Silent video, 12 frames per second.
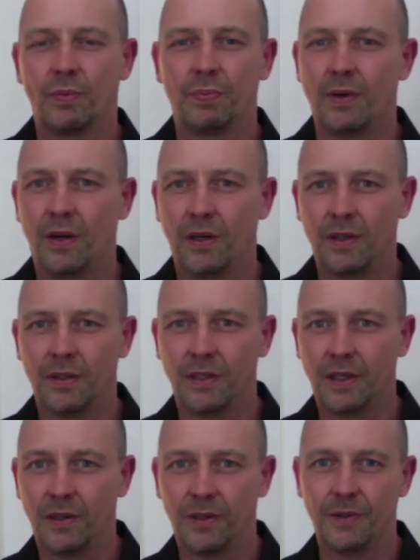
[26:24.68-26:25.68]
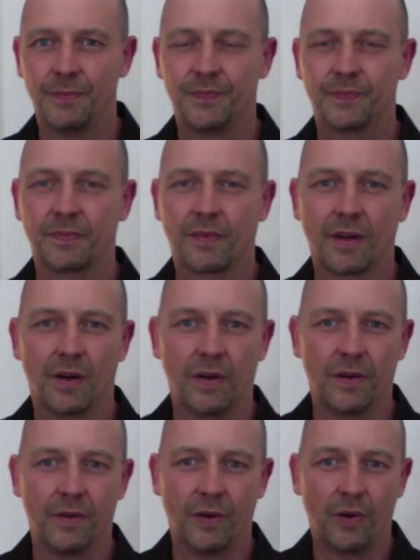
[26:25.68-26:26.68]
or
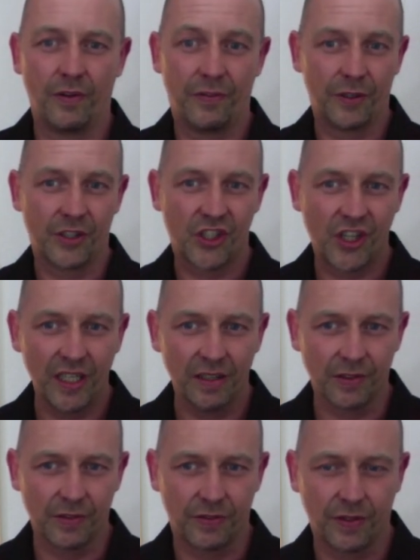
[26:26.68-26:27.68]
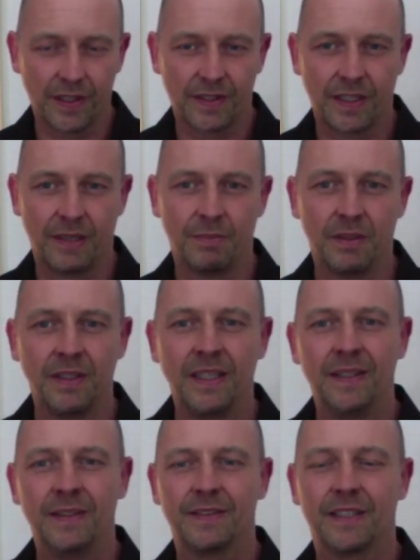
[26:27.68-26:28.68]
for children, for example,
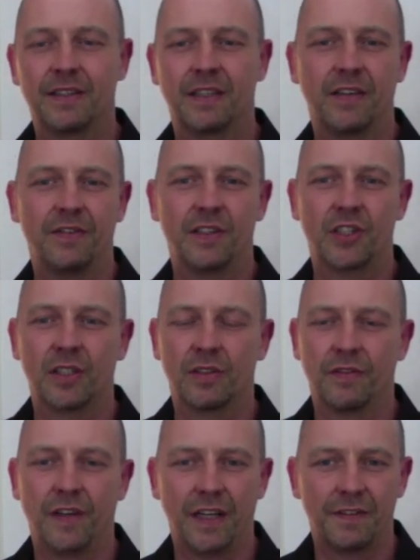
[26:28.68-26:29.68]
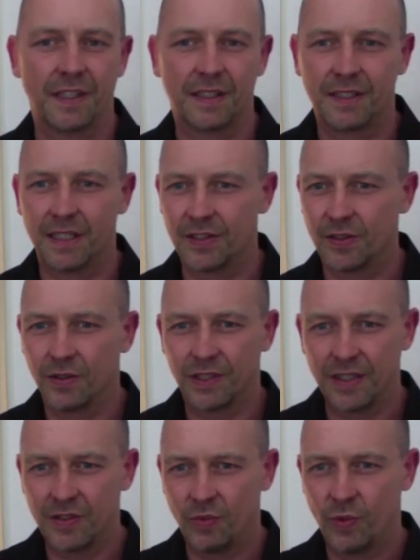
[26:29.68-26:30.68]
if your children 5, 6 years old
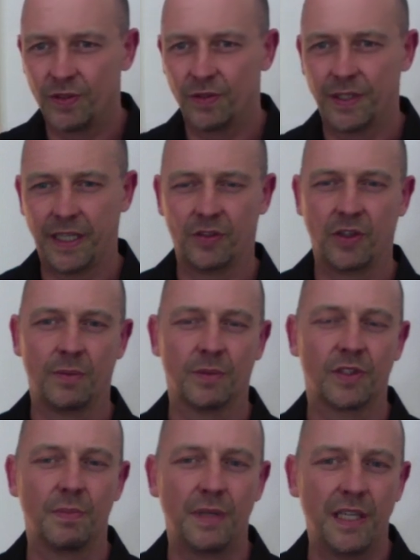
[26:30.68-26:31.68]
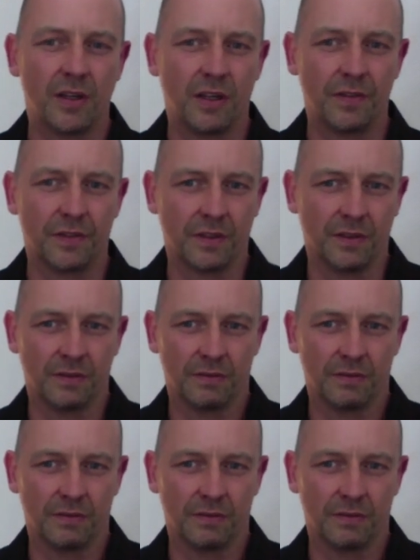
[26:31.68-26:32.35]
does not want to take normal CP often,